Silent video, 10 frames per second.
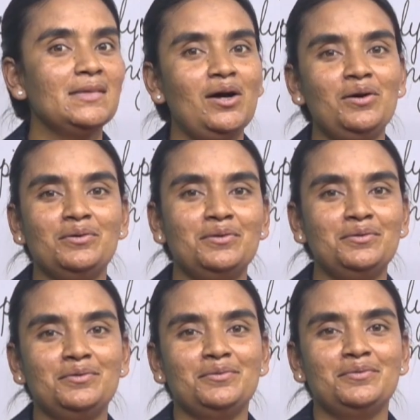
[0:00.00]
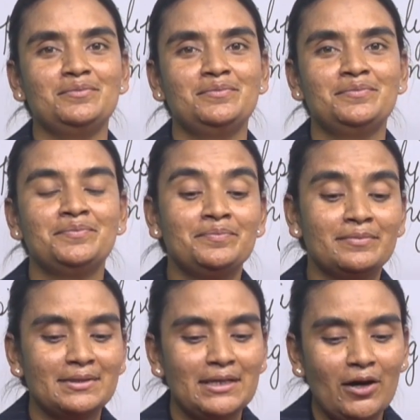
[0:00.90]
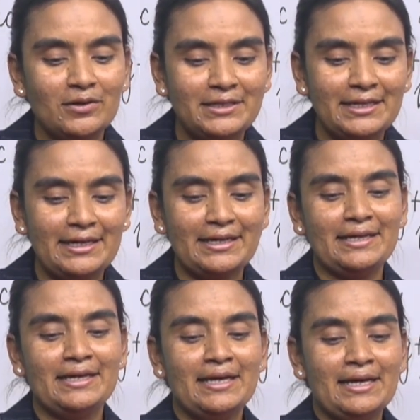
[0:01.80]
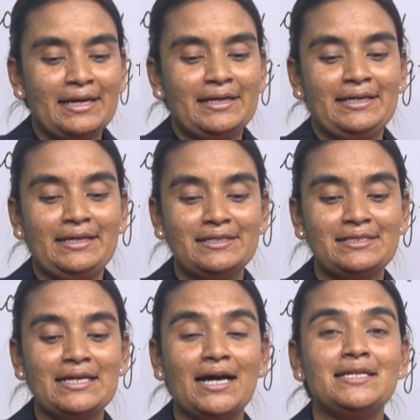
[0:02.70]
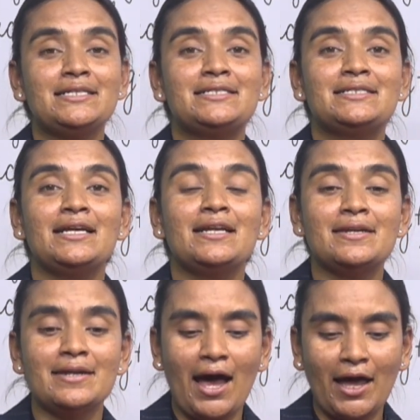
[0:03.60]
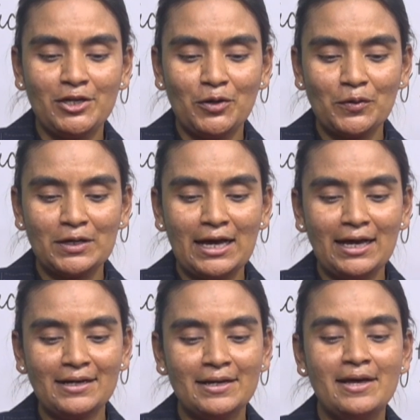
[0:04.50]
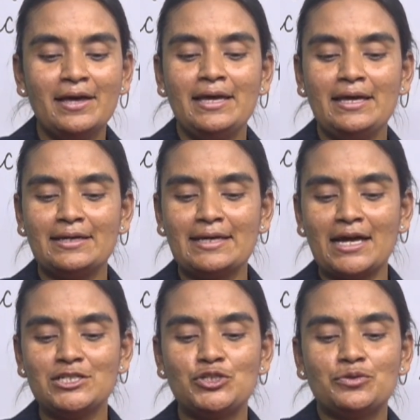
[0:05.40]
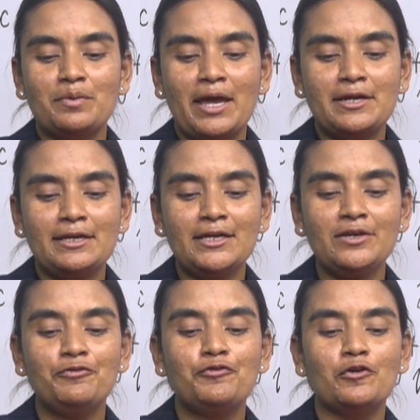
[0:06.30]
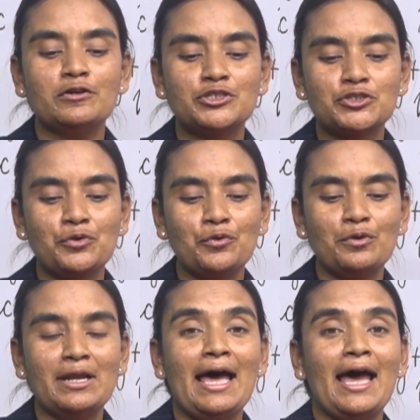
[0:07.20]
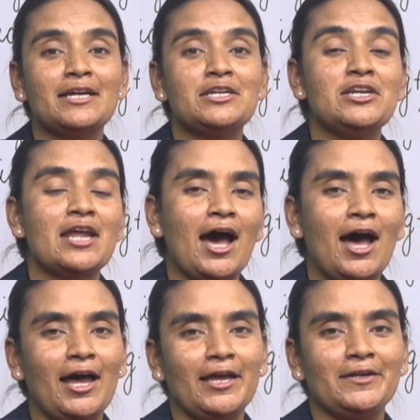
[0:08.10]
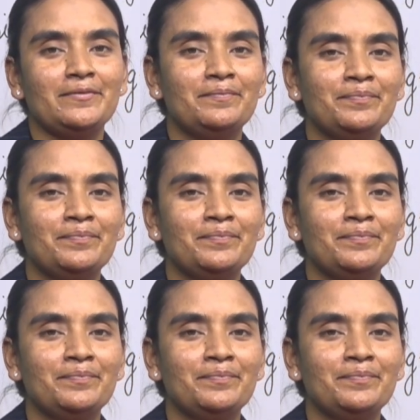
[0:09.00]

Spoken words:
Oh, okay. He studies till 9 o'clock. He gets ready for school at 9.